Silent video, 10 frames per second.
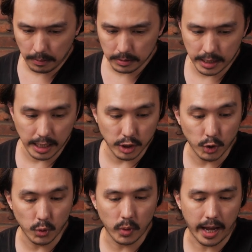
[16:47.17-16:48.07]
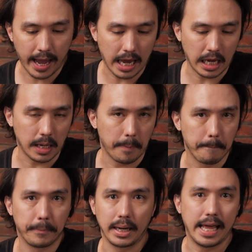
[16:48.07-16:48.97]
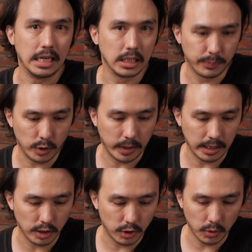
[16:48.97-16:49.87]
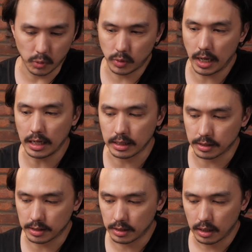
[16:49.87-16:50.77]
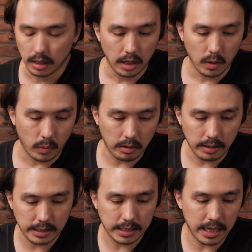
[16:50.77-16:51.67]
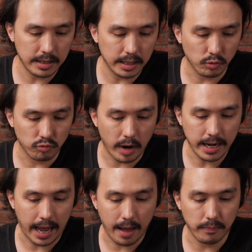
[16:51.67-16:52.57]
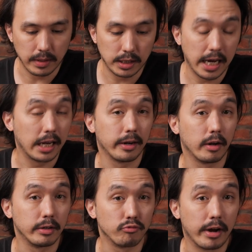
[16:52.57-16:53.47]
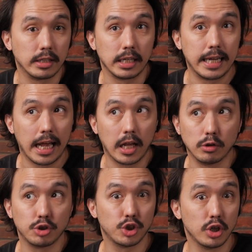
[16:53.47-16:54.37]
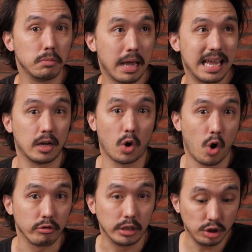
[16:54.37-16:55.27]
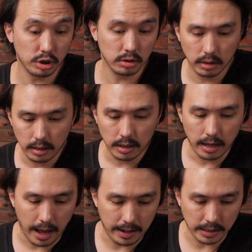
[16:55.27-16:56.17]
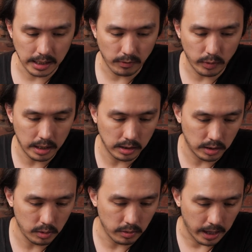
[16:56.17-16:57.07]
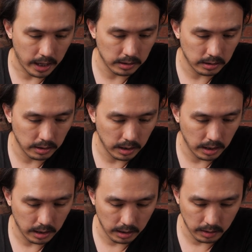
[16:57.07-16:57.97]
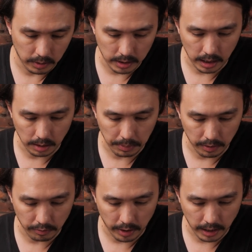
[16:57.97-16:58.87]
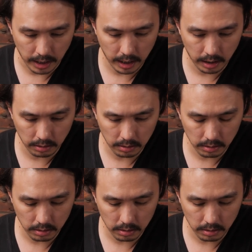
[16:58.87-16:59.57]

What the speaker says: say, do a blend between two colors? Well, let's say this red and this yellow. Now, red to yellow should make an orange. And let's see if we can do that. I'm going to take a bit of red here.